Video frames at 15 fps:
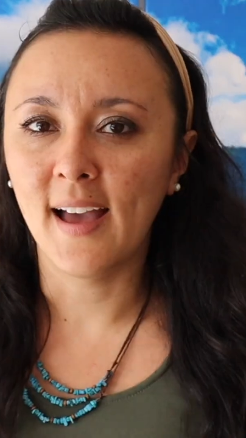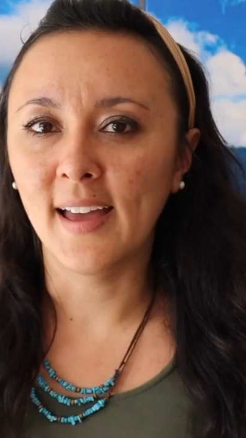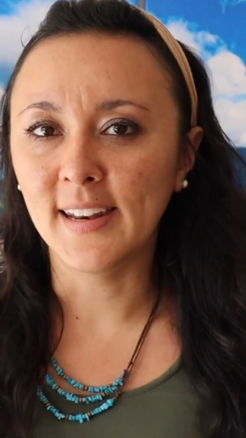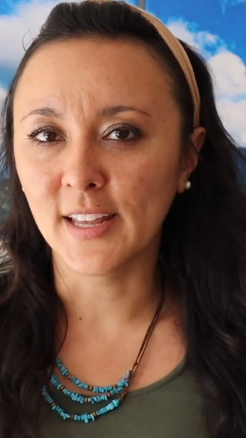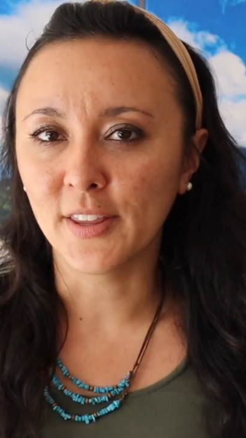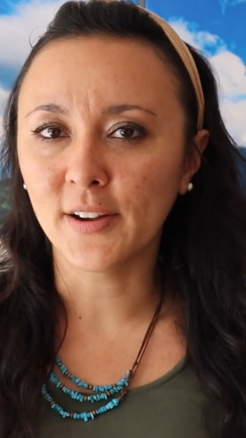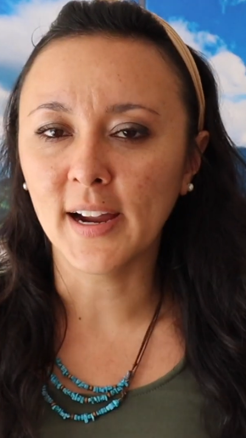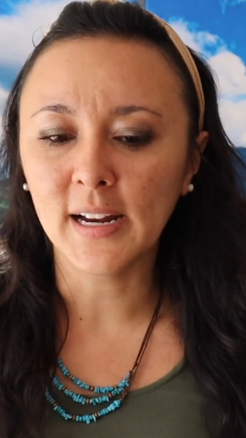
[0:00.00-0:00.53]

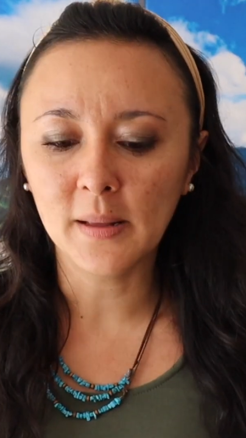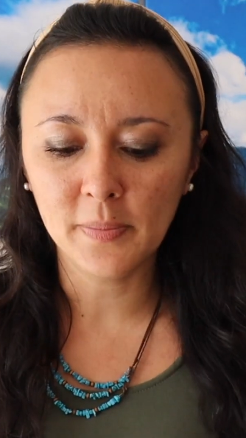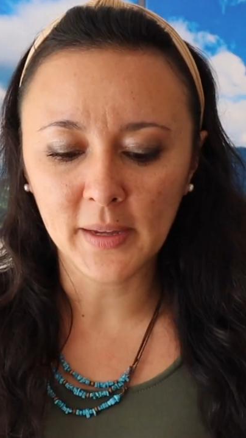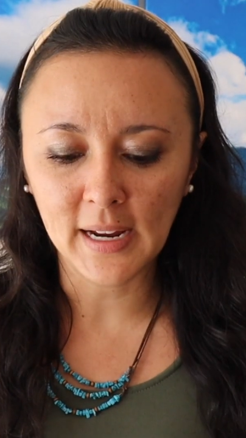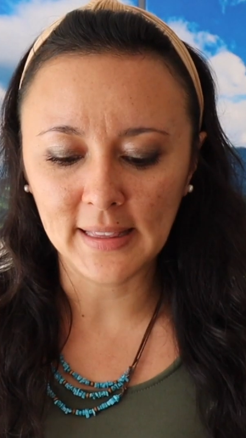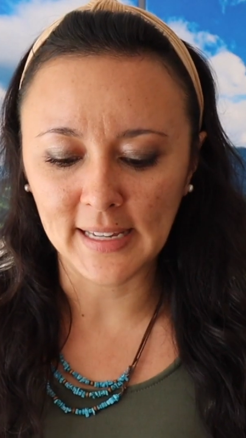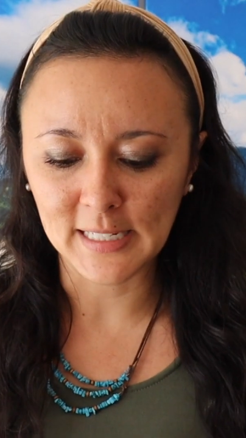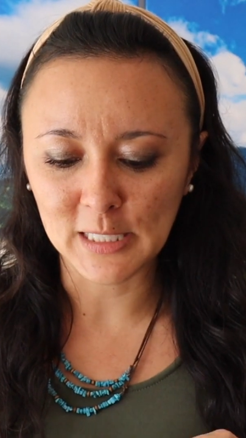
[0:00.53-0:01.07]
Another item that
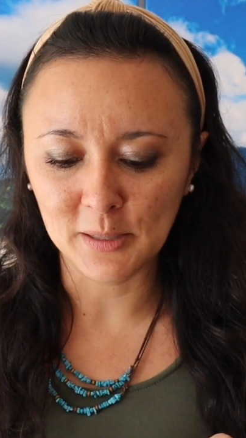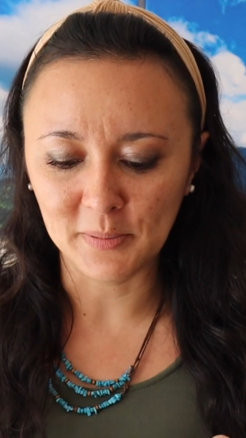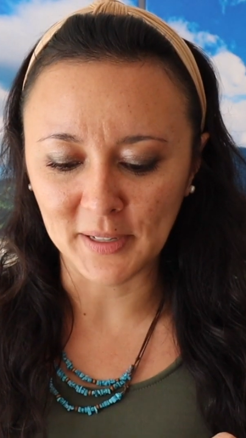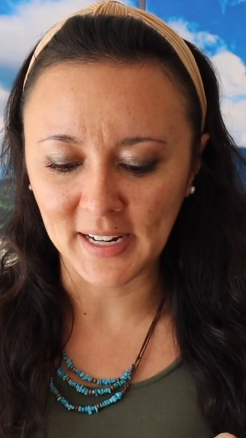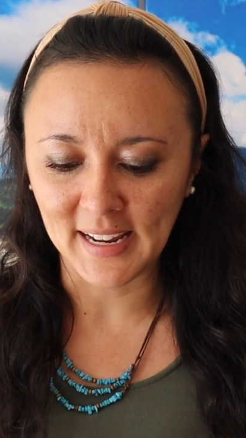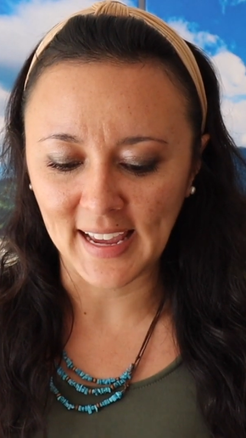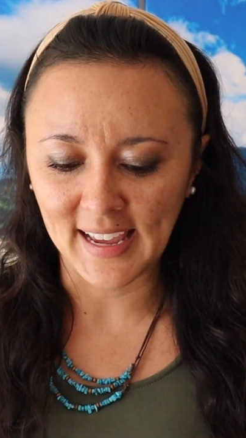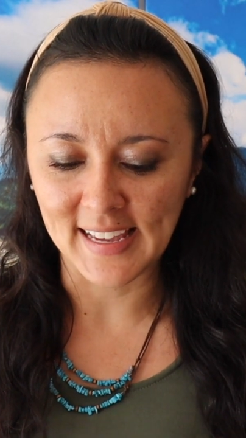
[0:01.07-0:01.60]
I like to
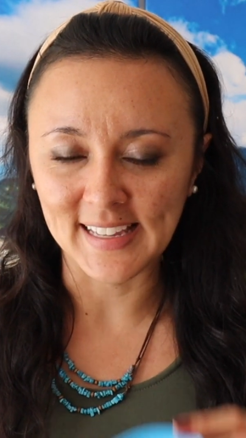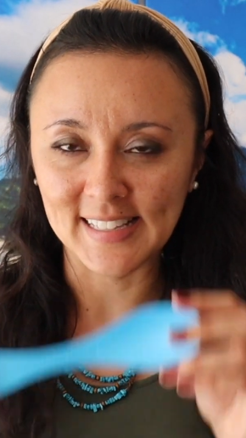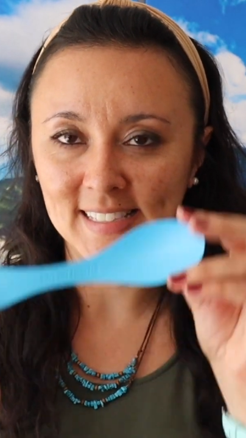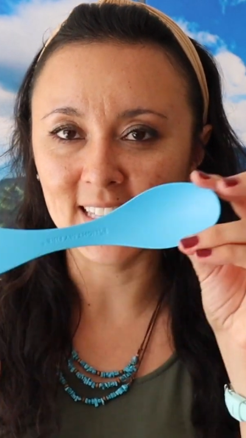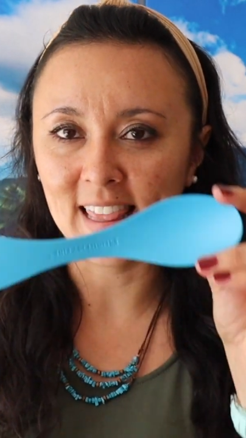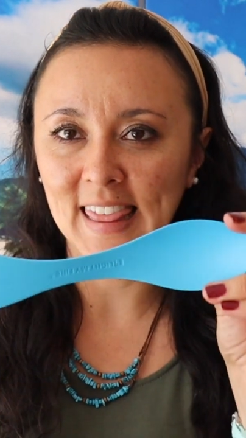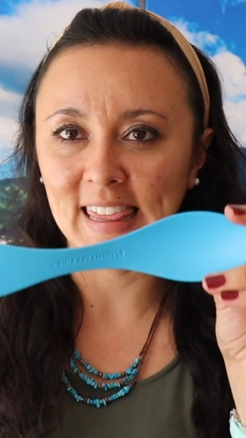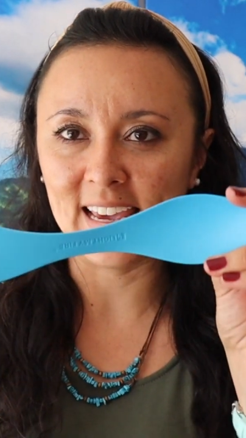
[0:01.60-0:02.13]
bring is
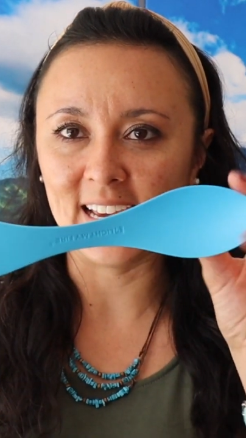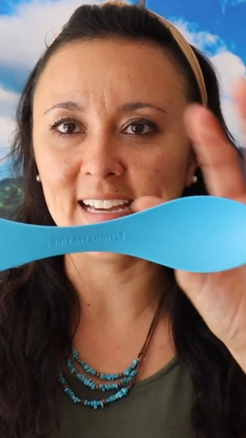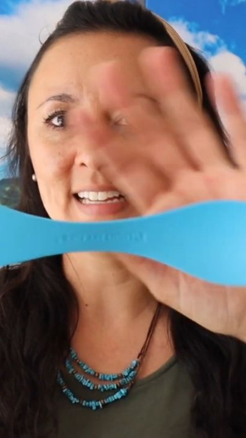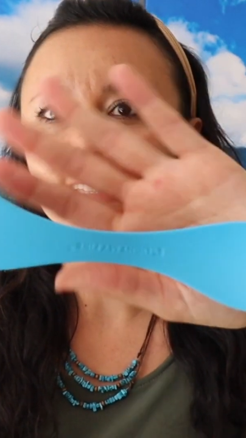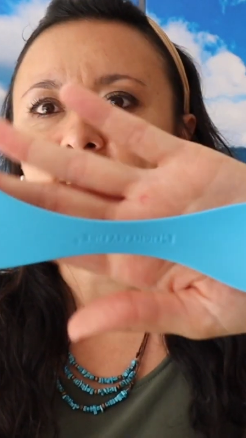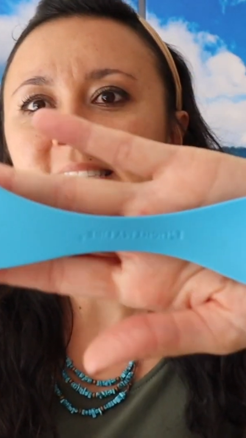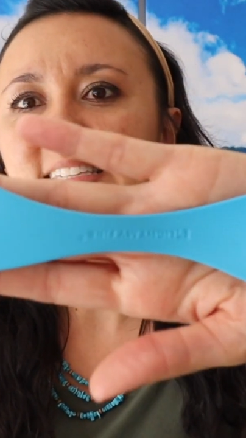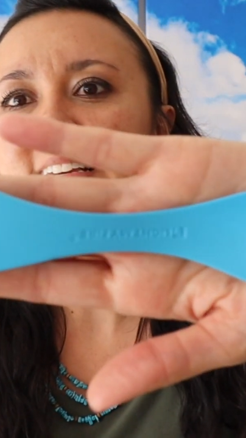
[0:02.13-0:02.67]

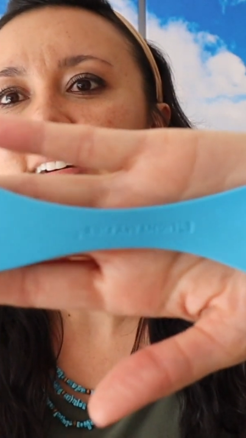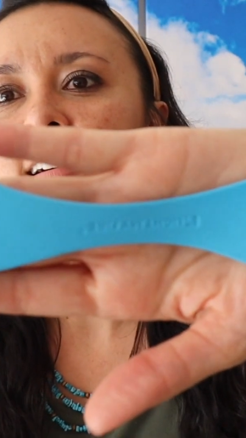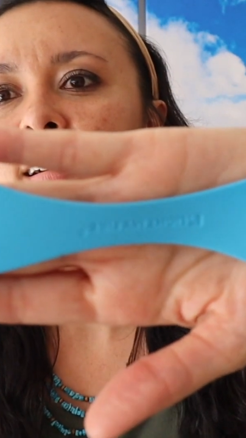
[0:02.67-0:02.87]
this.